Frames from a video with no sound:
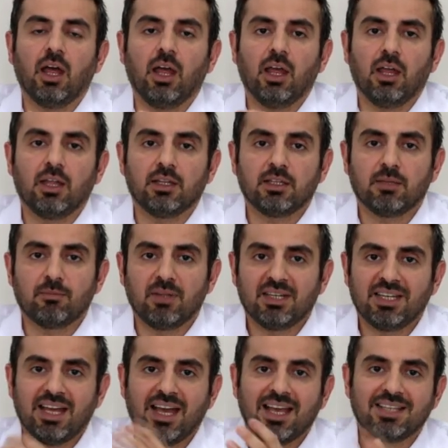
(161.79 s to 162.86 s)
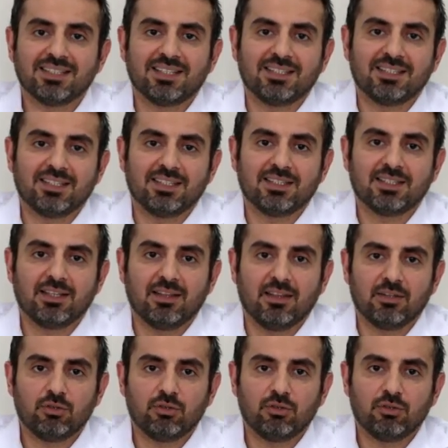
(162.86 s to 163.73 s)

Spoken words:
and metastases,